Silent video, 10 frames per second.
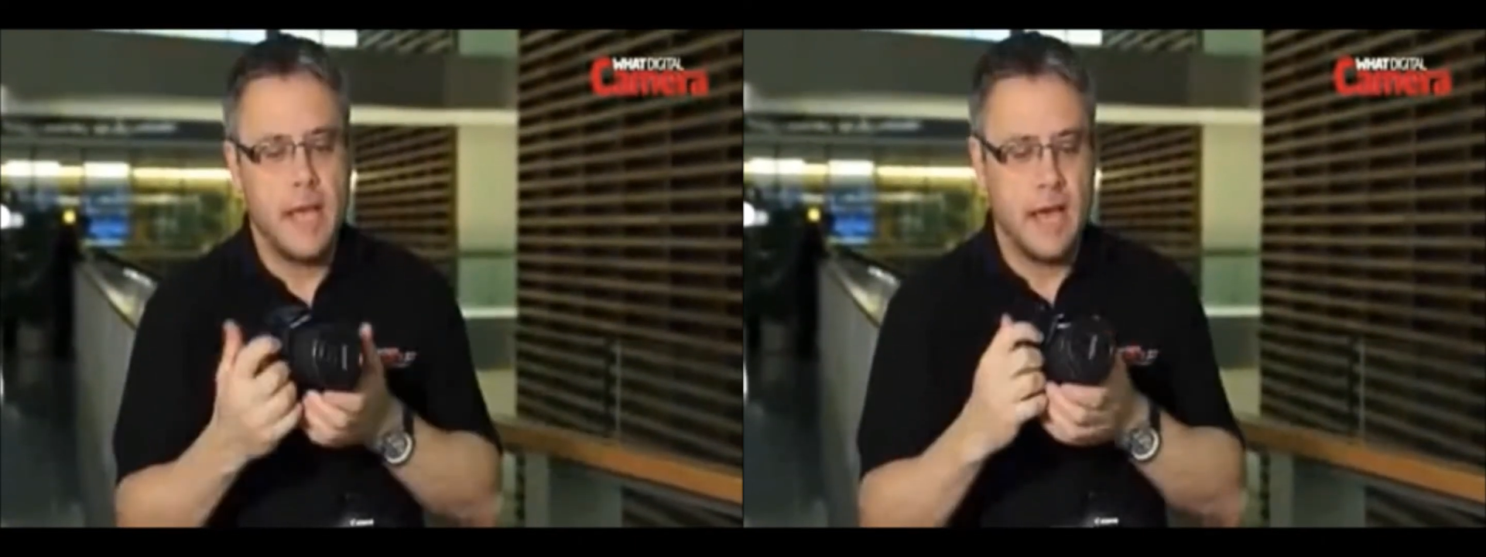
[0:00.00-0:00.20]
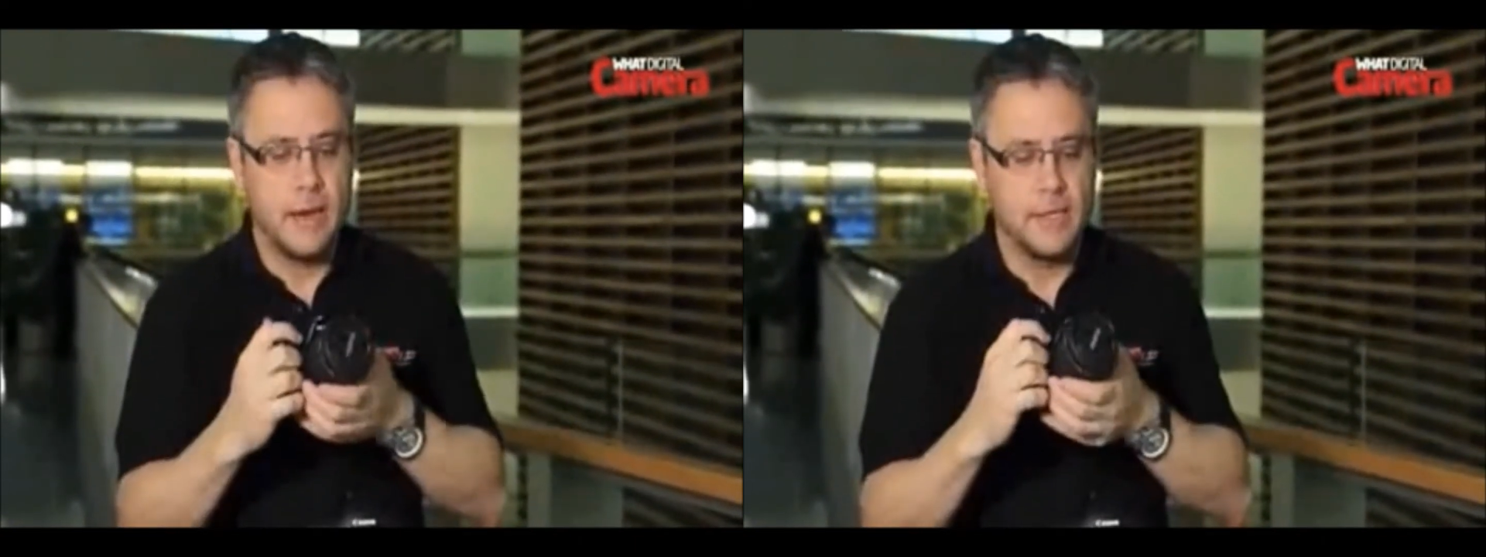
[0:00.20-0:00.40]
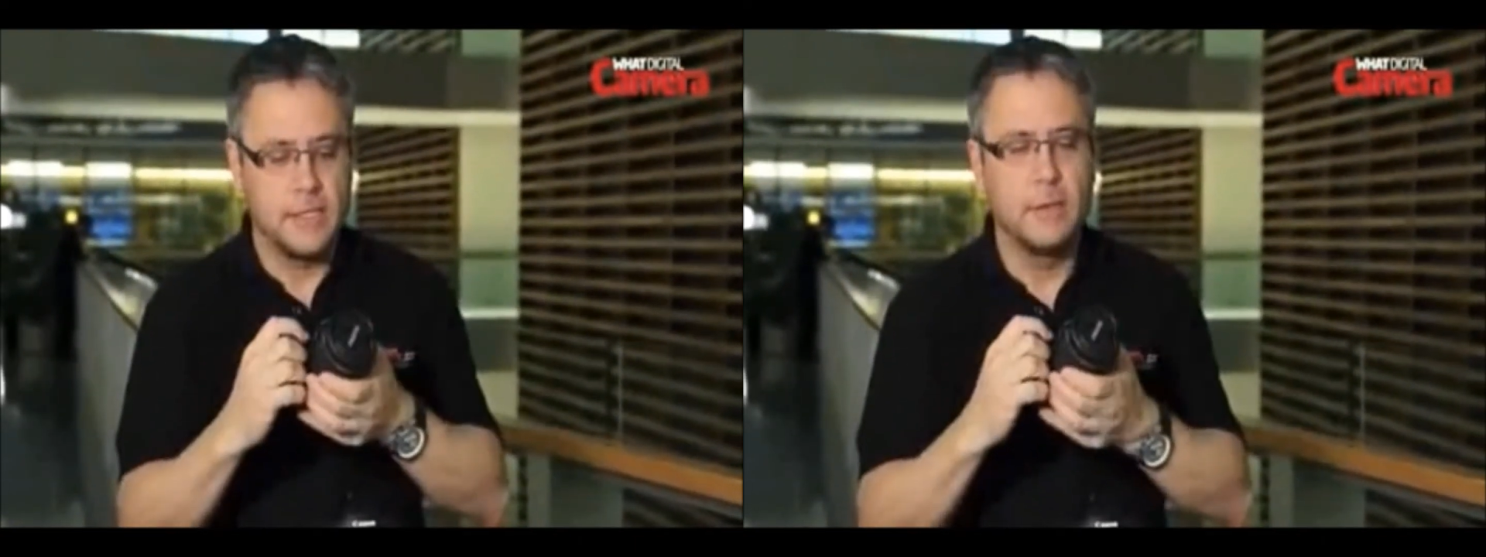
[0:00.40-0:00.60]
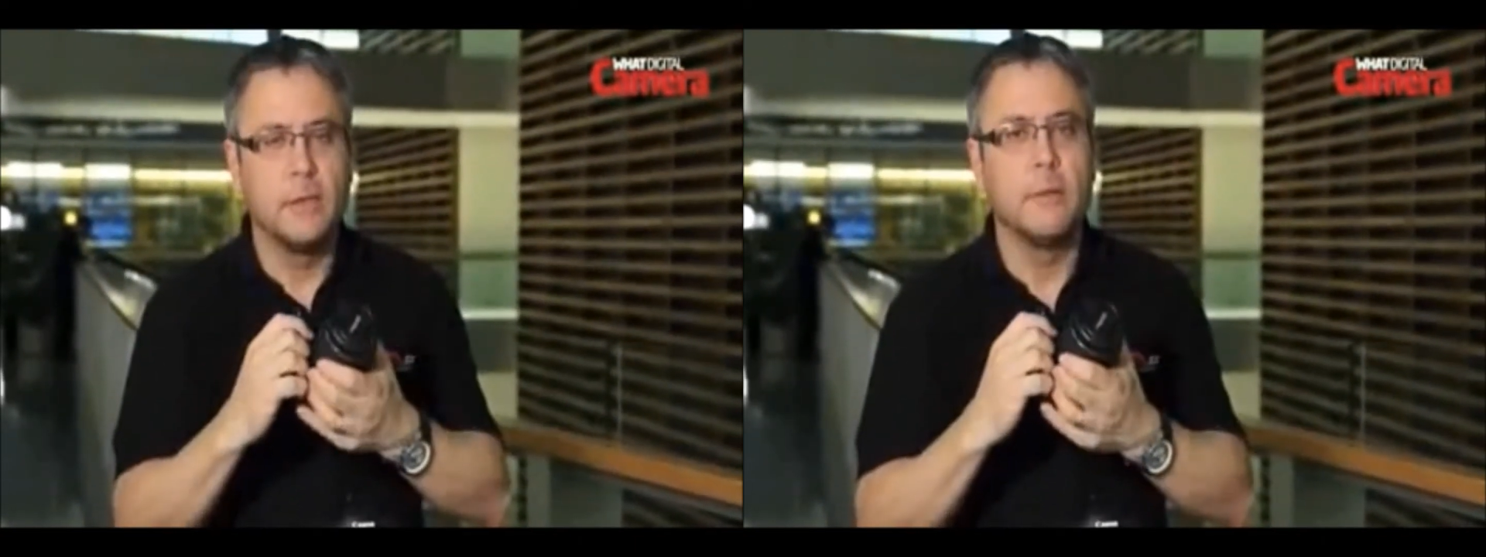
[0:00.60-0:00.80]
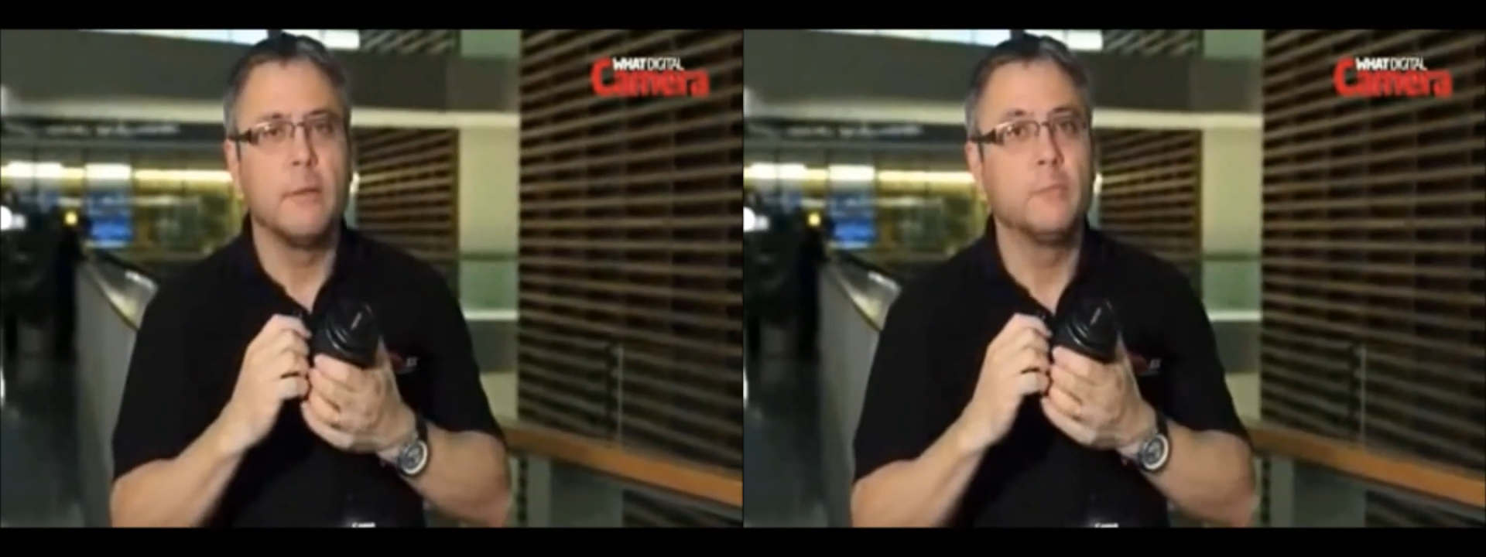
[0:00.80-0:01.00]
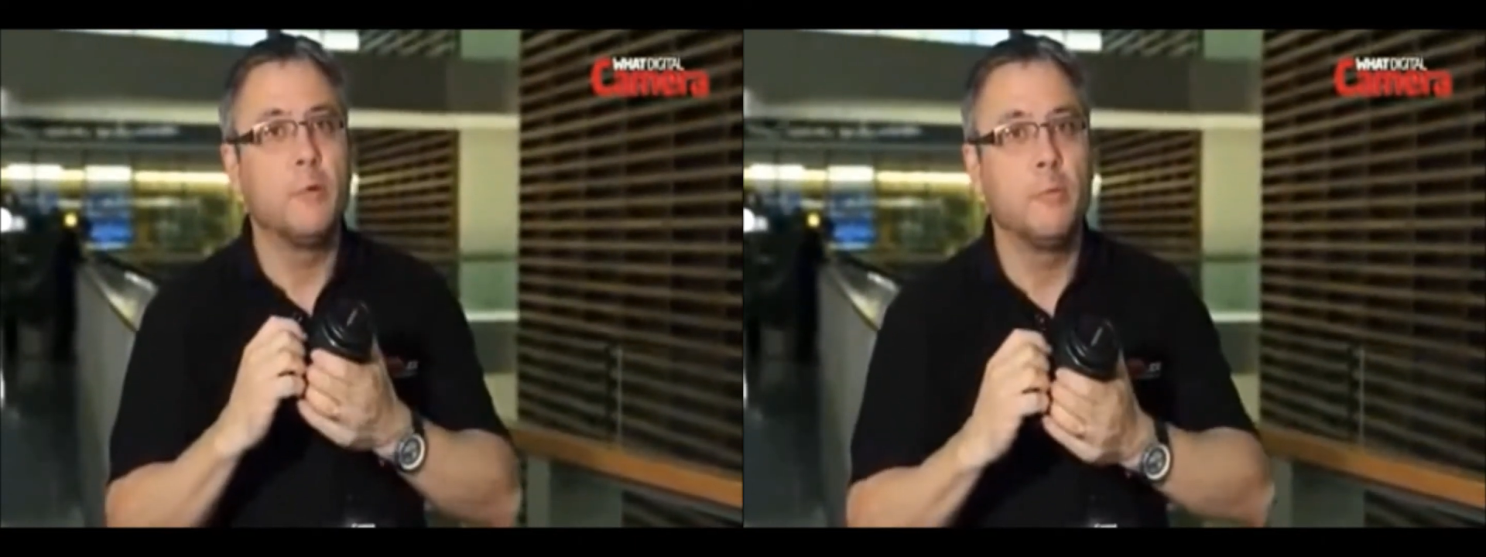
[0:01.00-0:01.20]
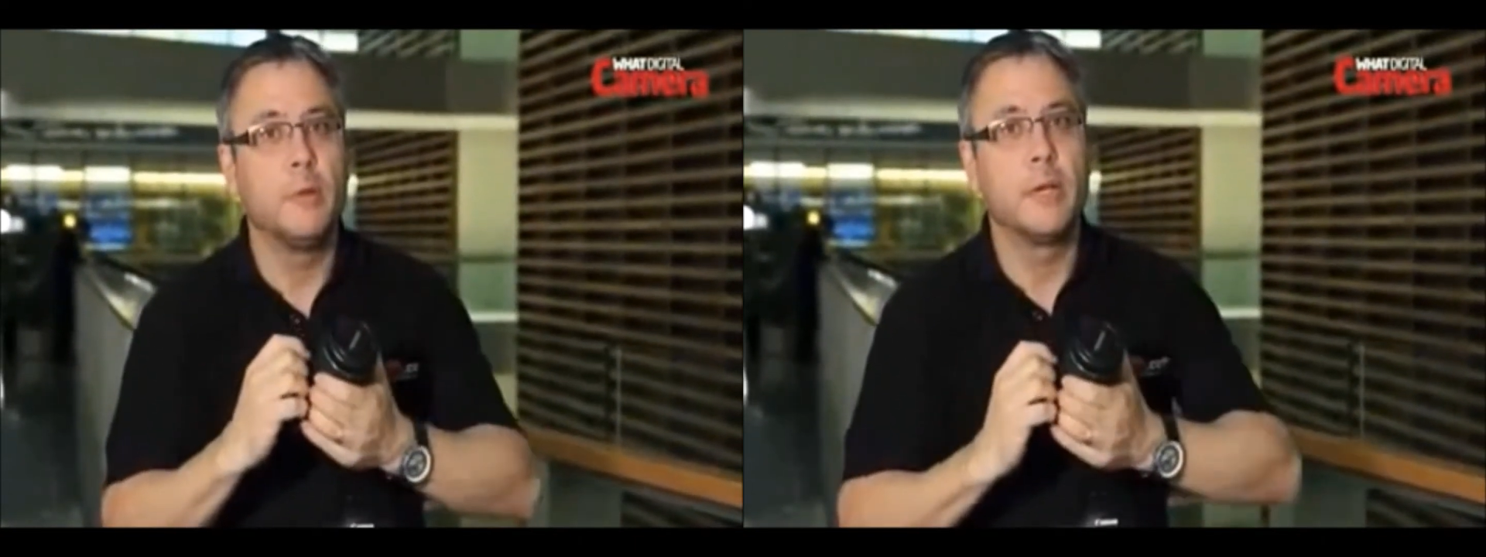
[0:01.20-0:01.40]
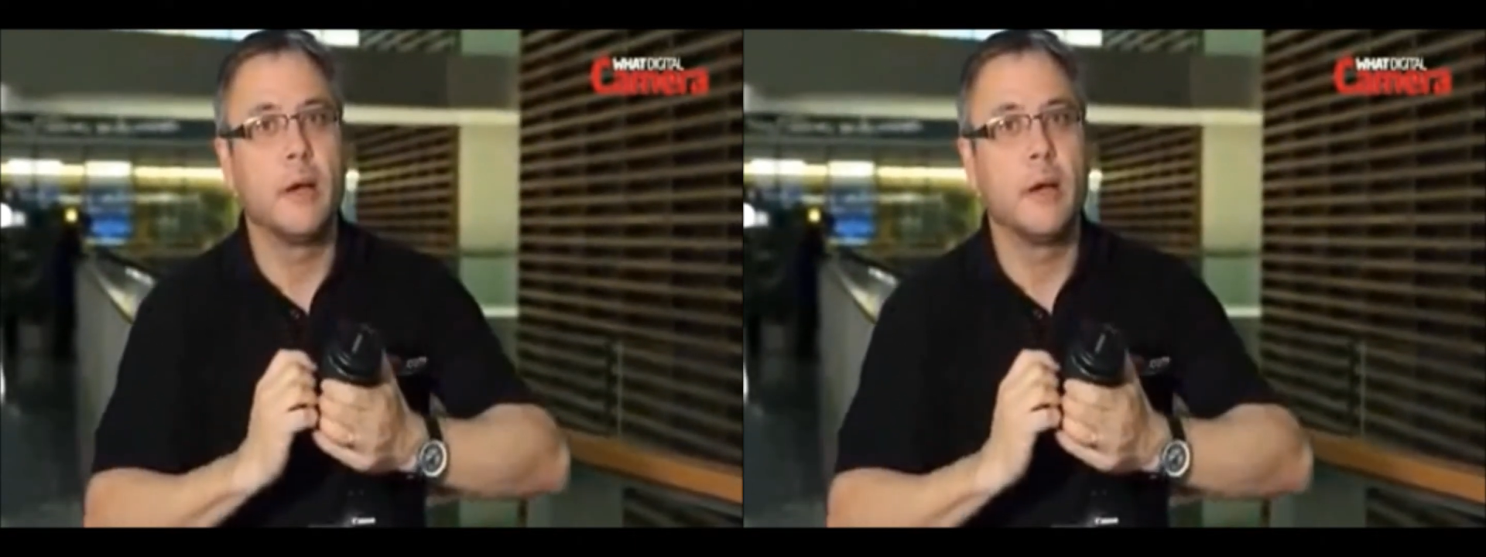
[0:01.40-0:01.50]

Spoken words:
and are still the most popular